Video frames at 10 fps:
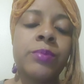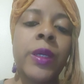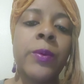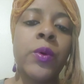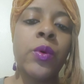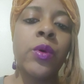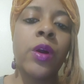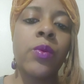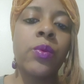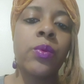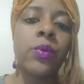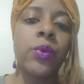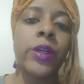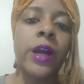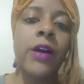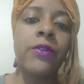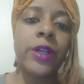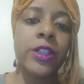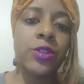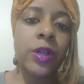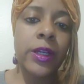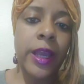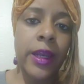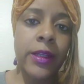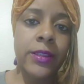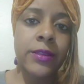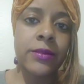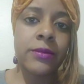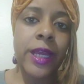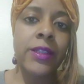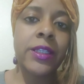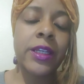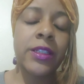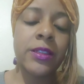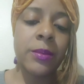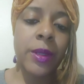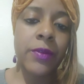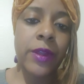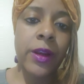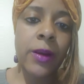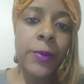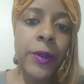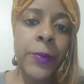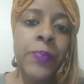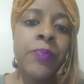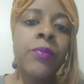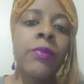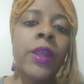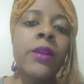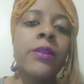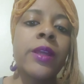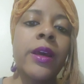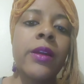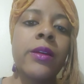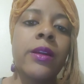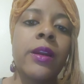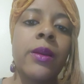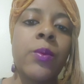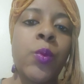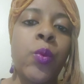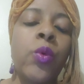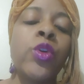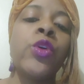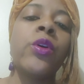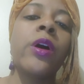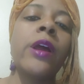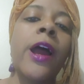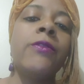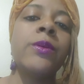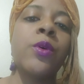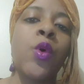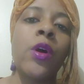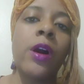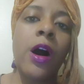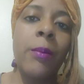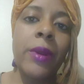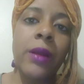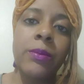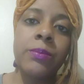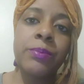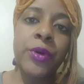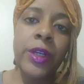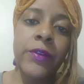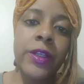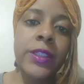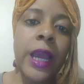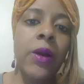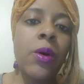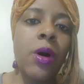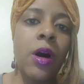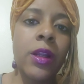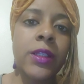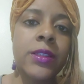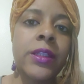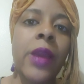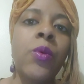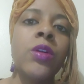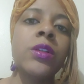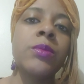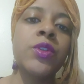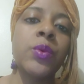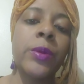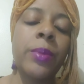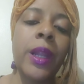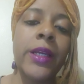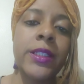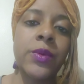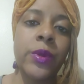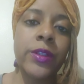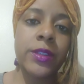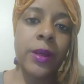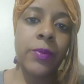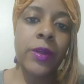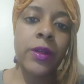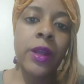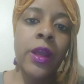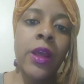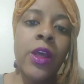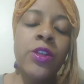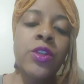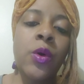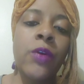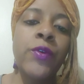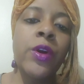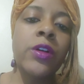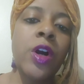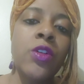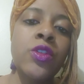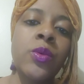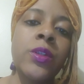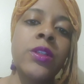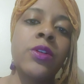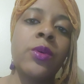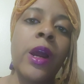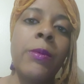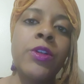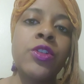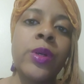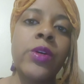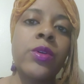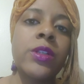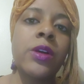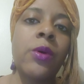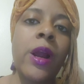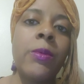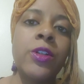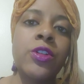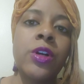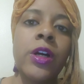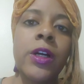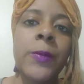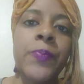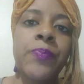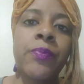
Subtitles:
people who are recovering drug addicts. They teach them in therapy that you're going to have to, or previous alcoholics, they want them to replace it with something. So if your go-to is to grab a drink or to grab a drug,